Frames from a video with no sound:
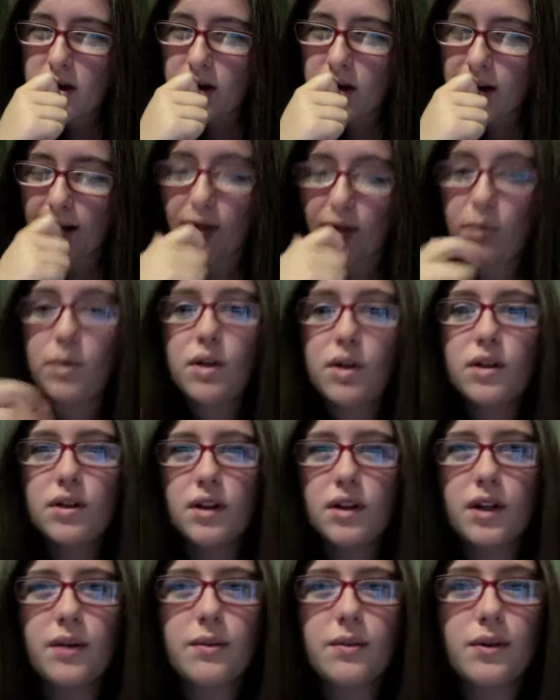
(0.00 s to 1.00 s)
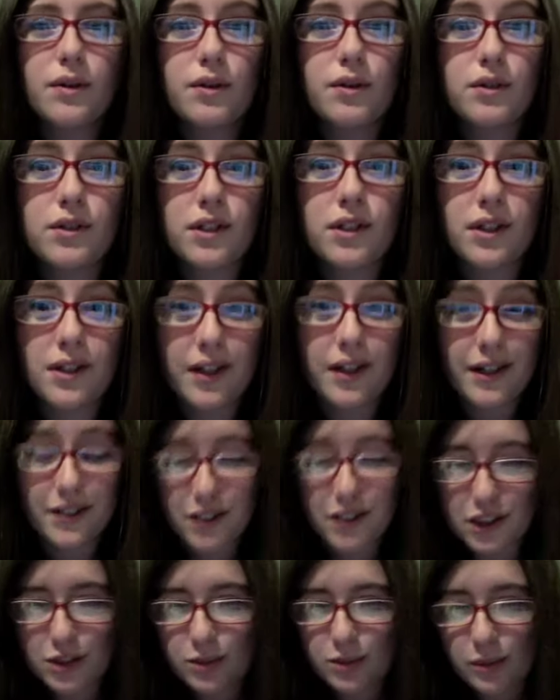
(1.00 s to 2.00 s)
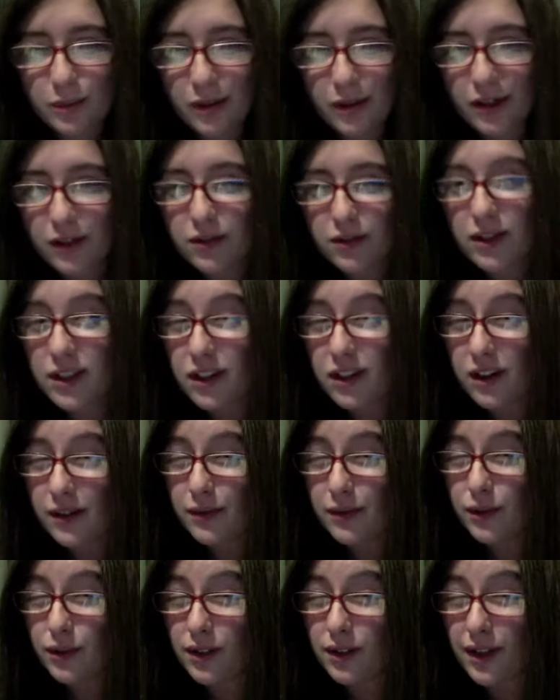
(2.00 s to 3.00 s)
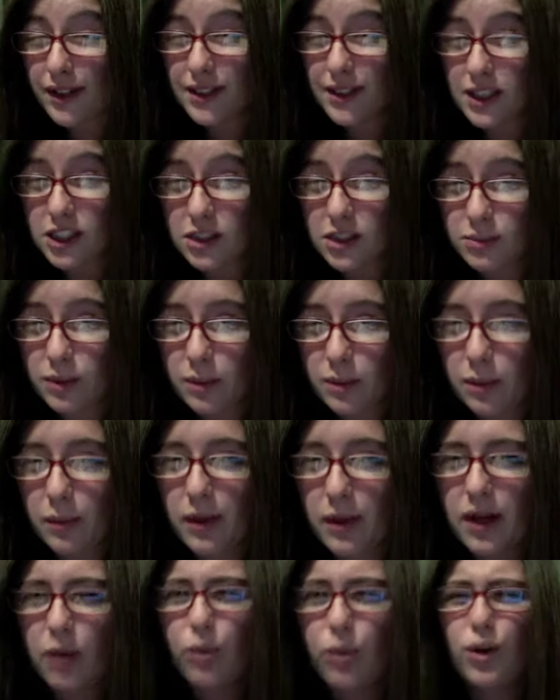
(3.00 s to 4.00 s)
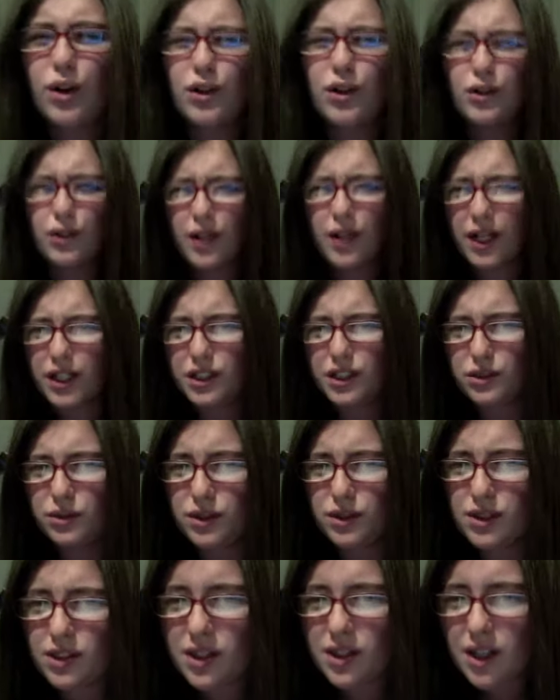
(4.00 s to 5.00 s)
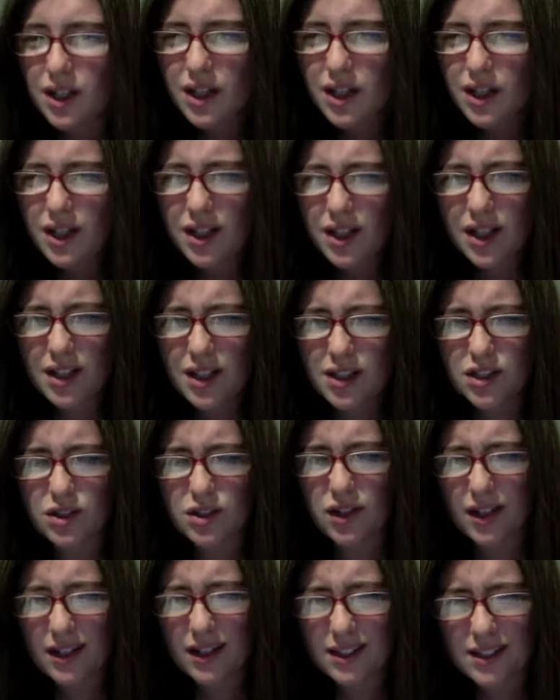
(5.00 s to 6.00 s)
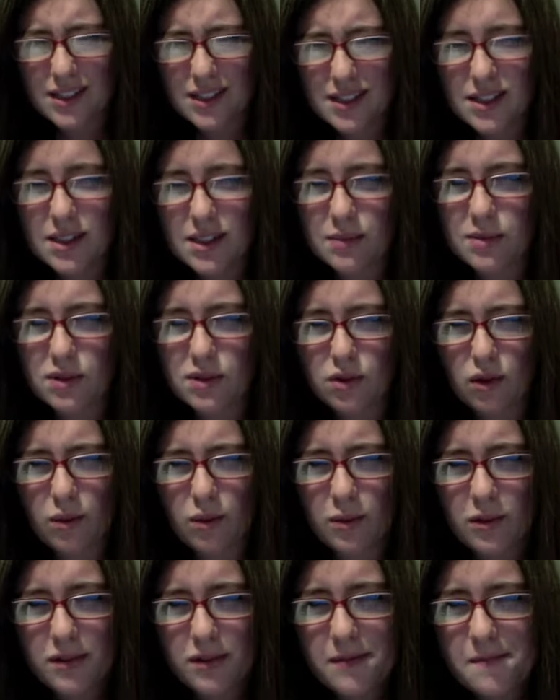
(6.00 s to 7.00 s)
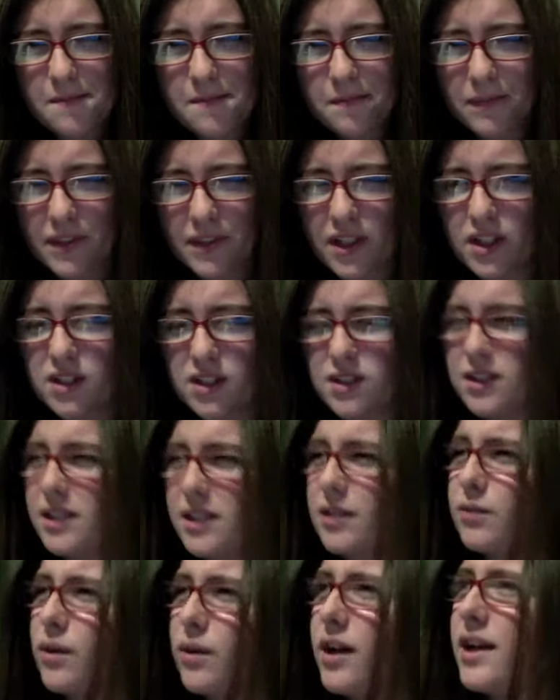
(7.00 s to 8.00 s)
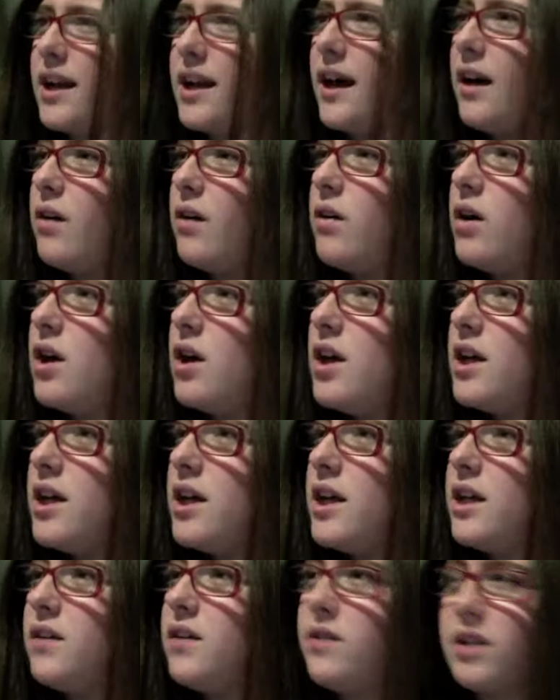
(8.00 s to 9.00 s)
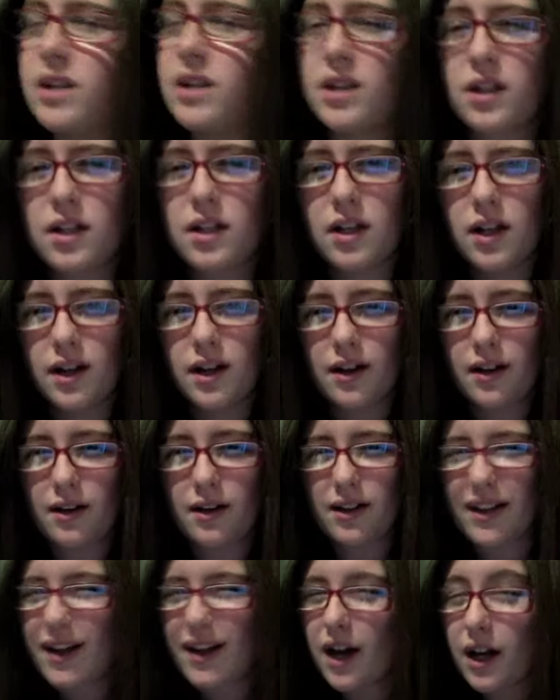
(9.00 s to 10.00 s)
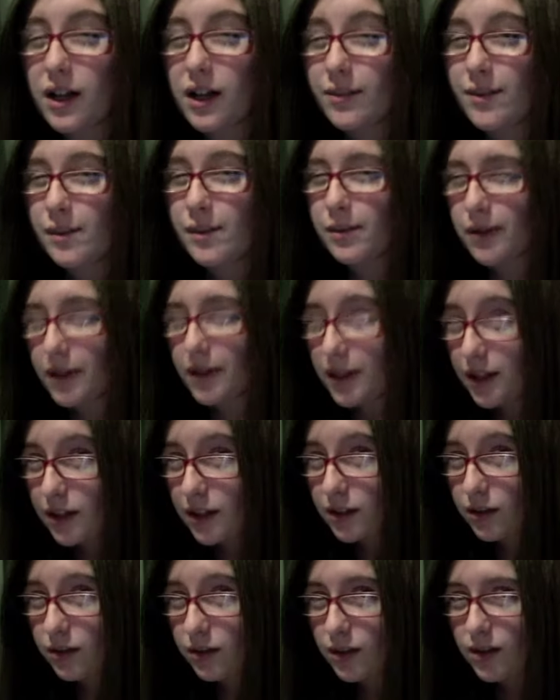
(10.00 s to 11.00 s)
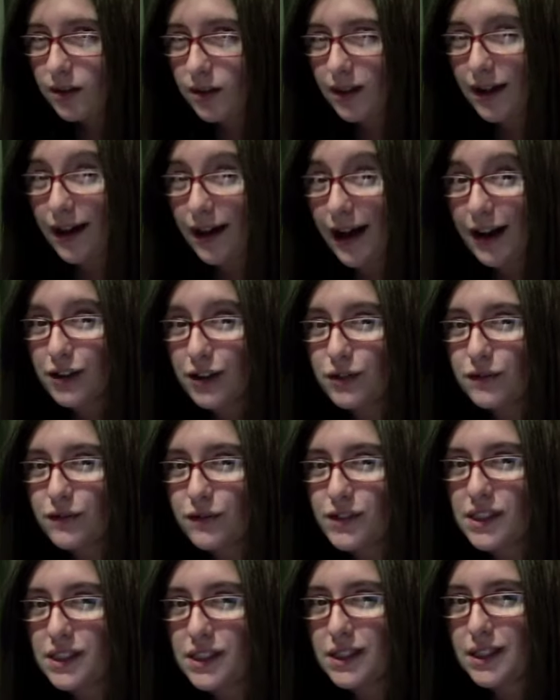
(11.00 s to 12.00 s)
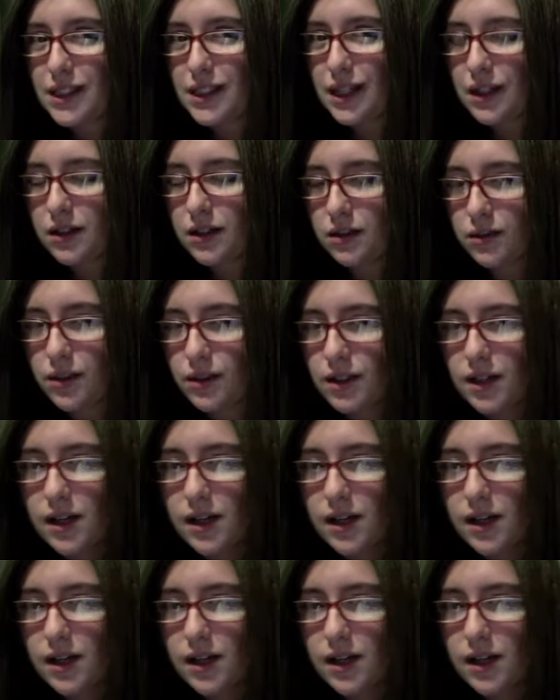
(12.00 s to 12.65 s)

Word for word: I don't want to. I don't want to learn to like touching people. I don't think I'll ever like touching people, but I want to learn how to do it, so that at least it seems normal. Cause like right now, even uh, like hugging people, I can't do it. Like I actually physically can't do it.